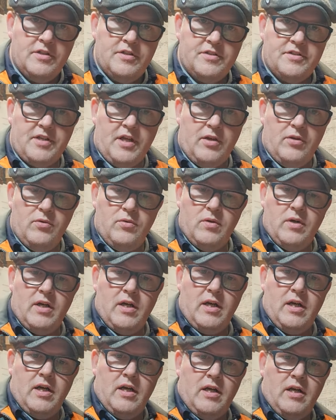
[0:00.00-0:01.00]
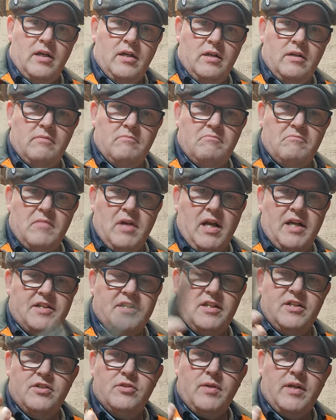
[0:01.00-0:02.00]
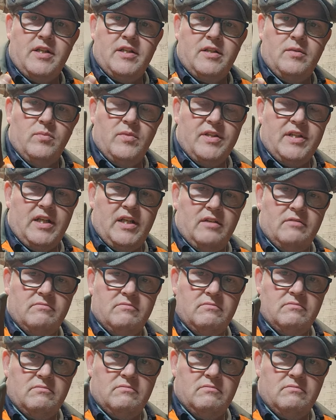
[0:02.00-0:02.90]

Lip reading: So I didn't do anything with it.